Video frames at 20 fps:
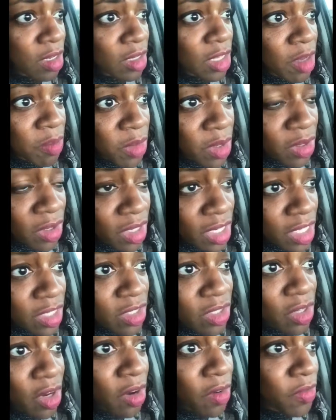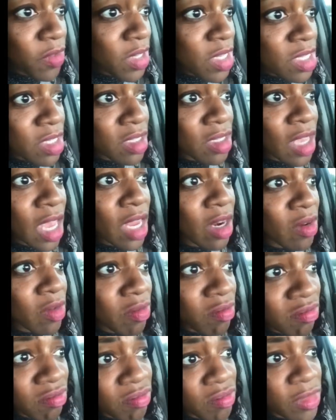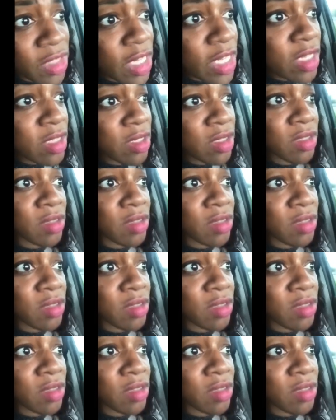community service. I don't need to